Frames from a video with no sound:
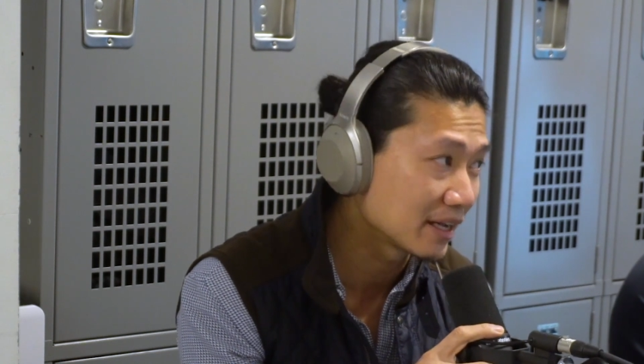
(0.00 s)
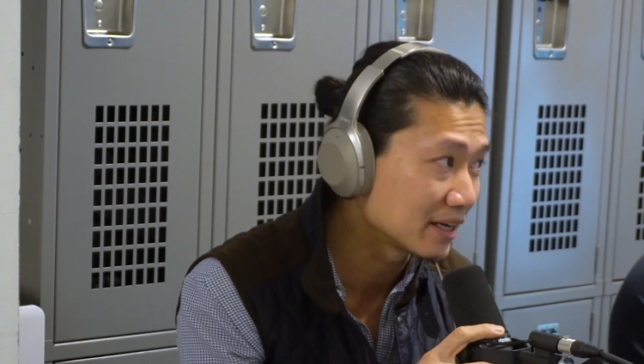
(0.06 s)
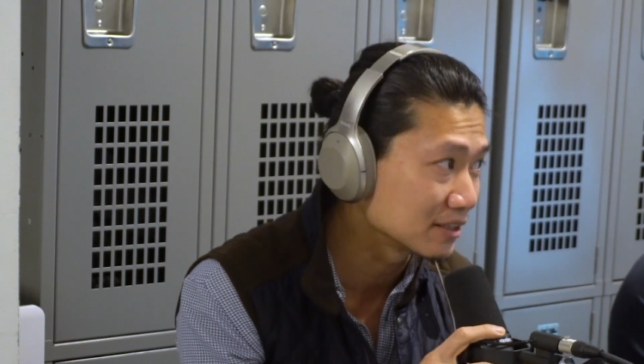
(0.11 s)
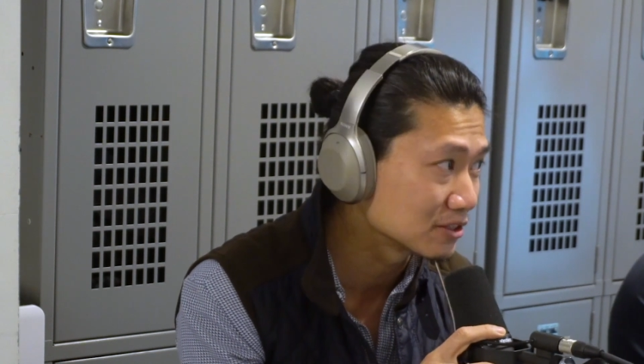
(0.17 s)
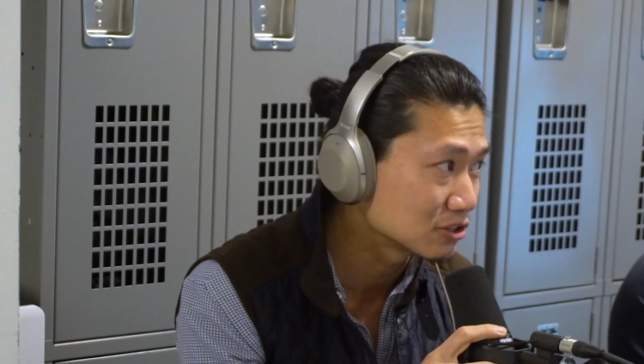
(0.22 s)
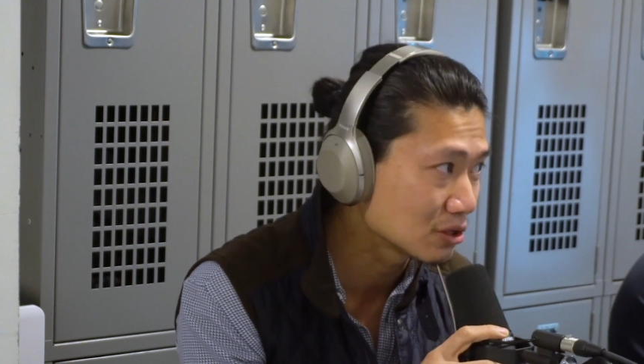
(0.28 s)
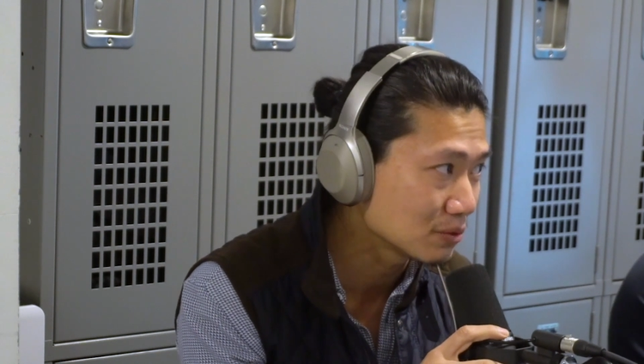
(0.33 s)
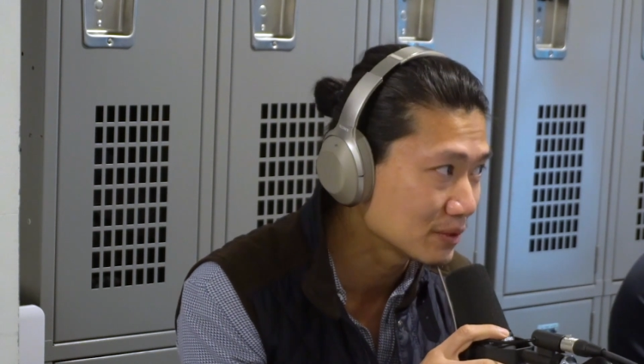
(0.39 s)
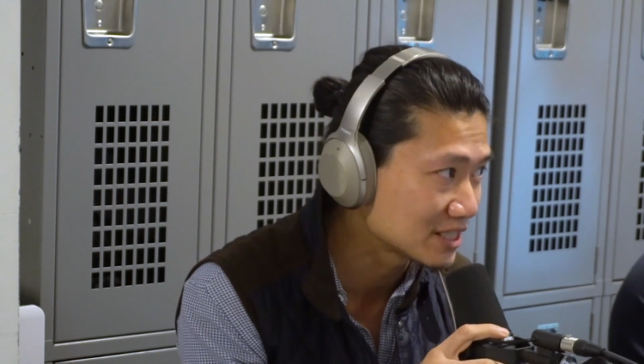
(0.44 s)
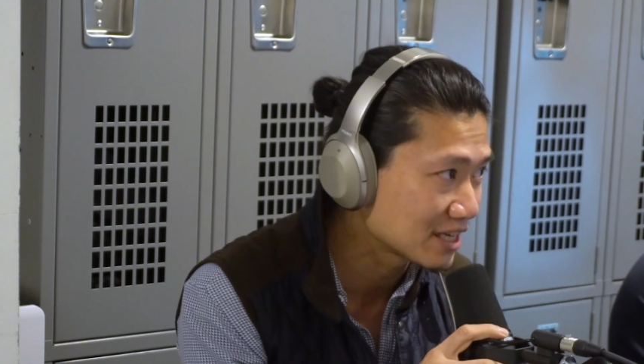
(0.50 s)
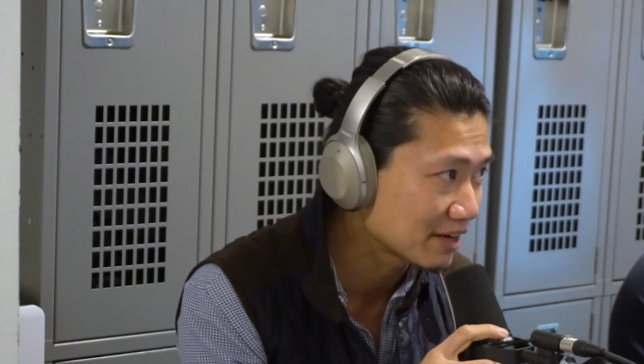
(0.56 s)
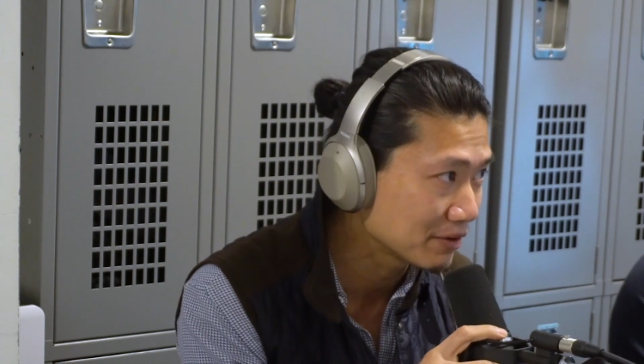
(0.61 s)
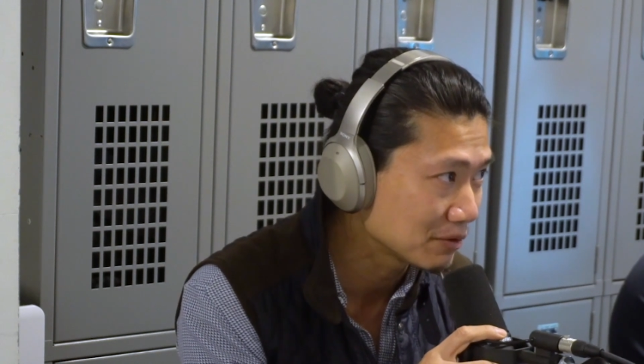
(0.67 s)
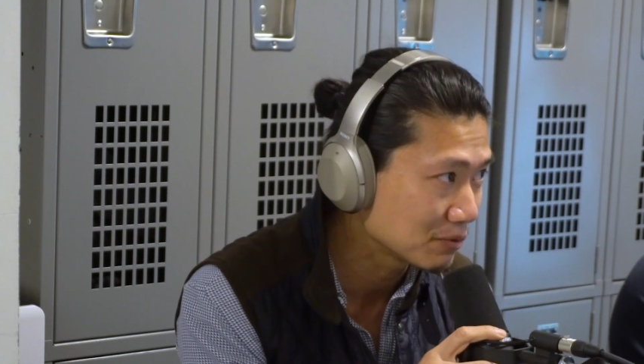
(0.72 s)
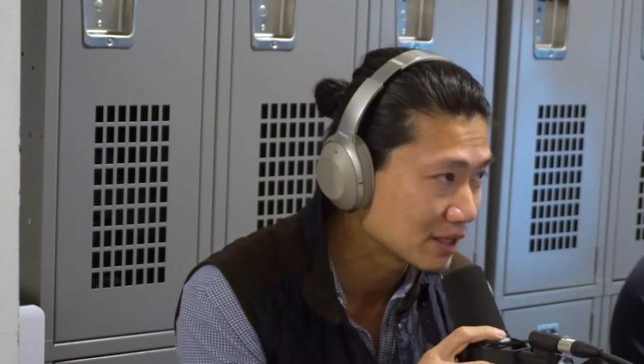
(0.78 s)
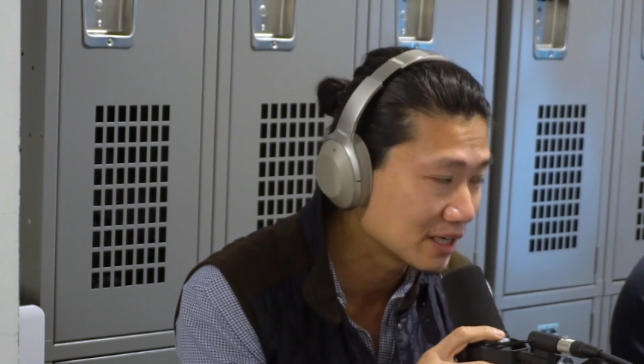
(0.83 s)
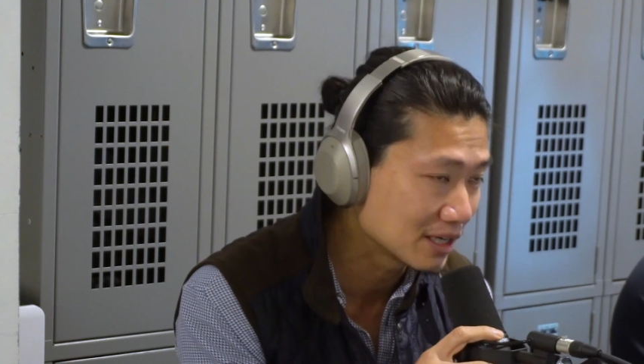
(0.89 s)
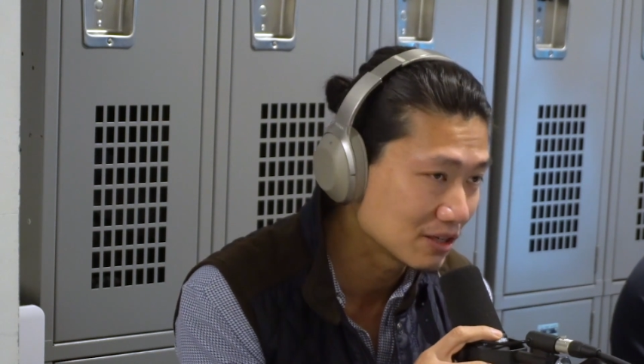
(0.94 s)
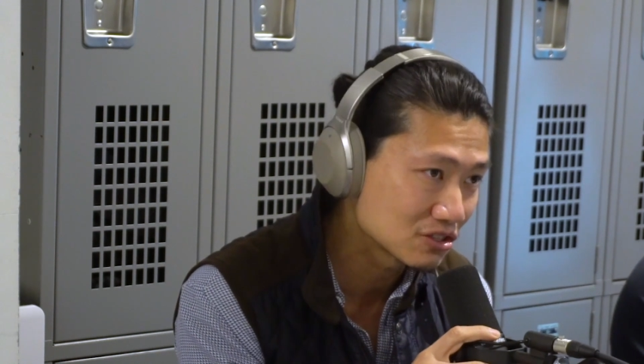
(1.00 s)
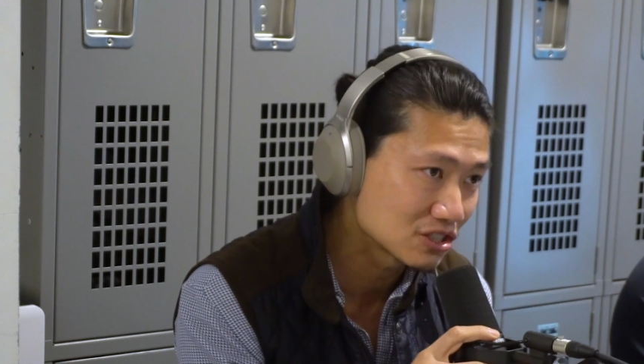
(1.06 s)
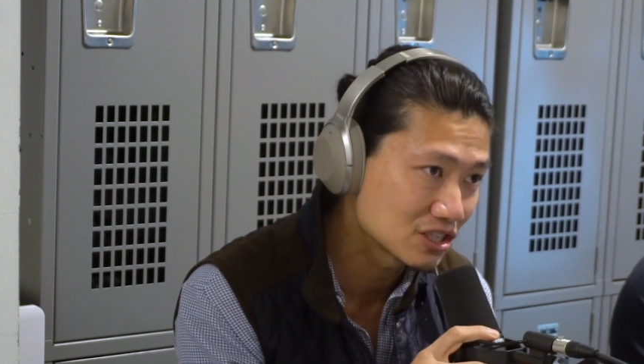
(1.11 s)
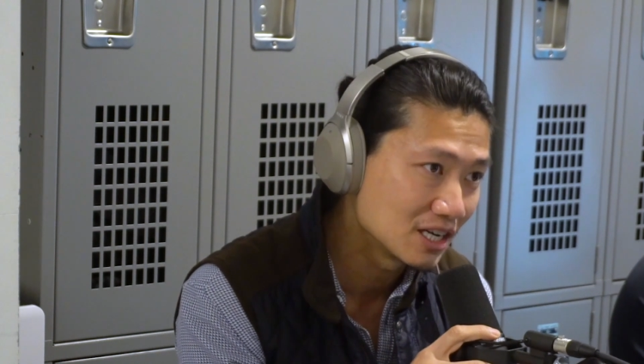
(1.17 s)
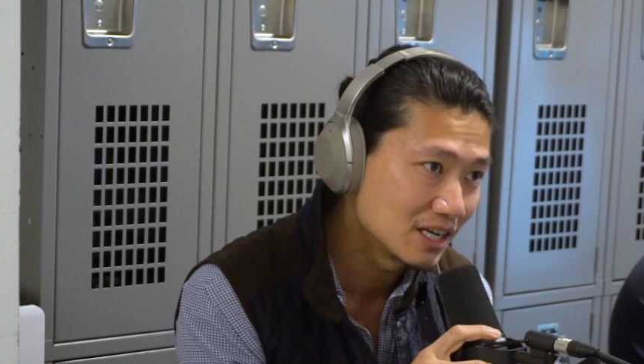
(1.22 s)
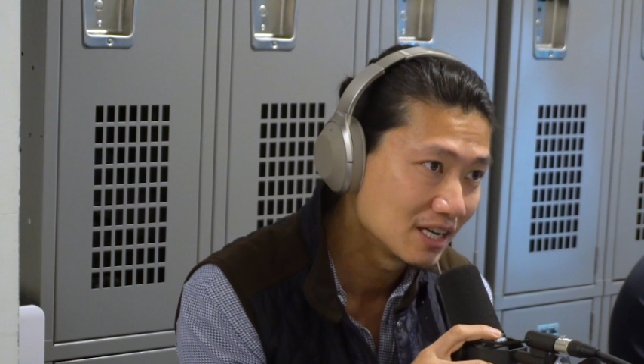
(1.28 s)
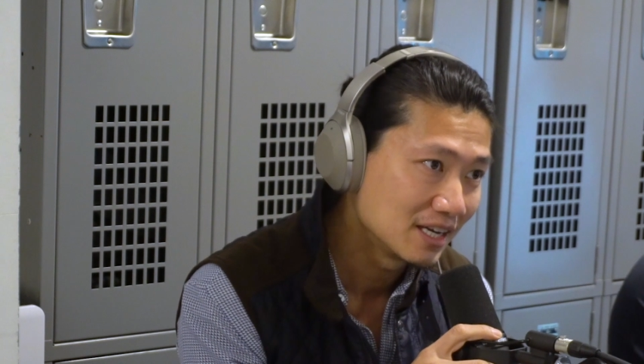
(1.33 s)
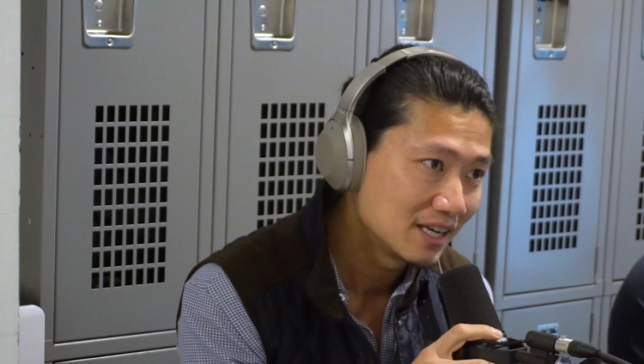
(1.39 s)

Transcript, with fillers: and so is everyone else